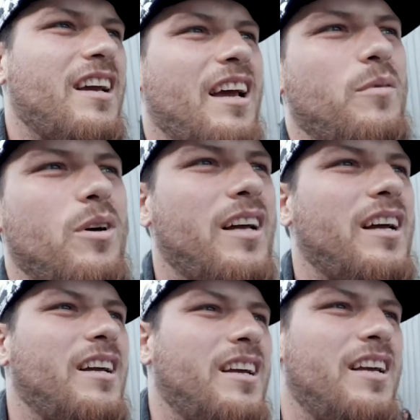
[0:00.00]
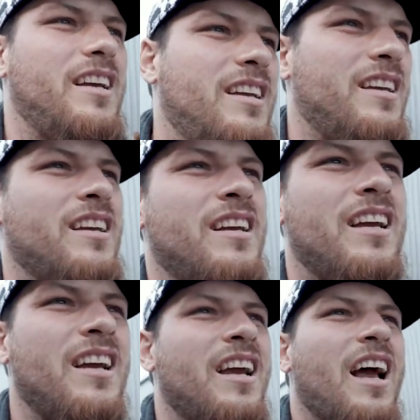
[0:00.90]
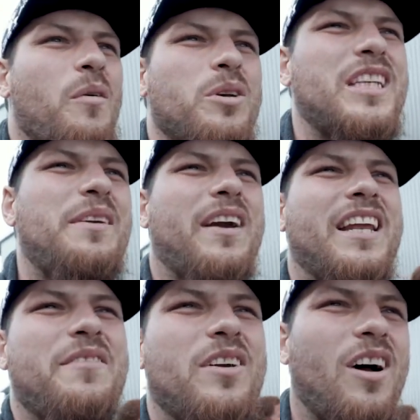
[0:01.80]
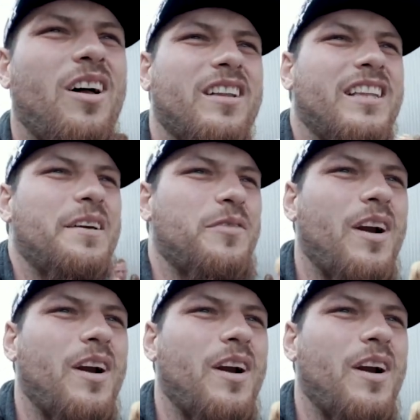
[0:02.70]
And we'll see if I can even call a lift.